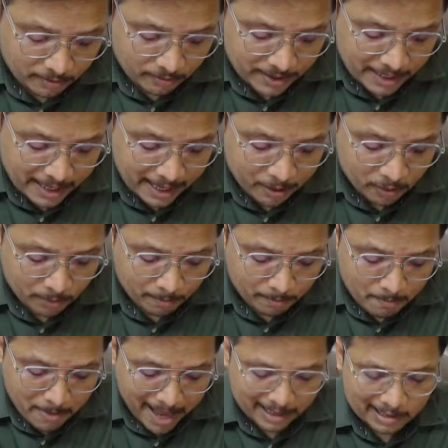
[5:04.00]
we have
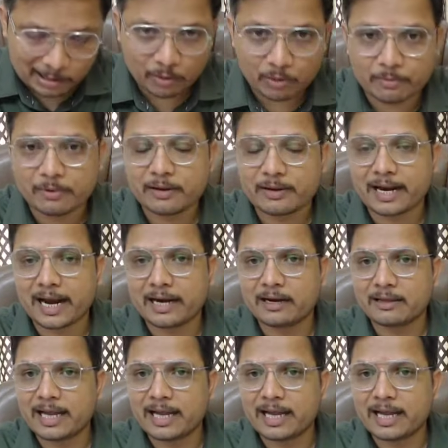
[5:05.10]
back lobe, right?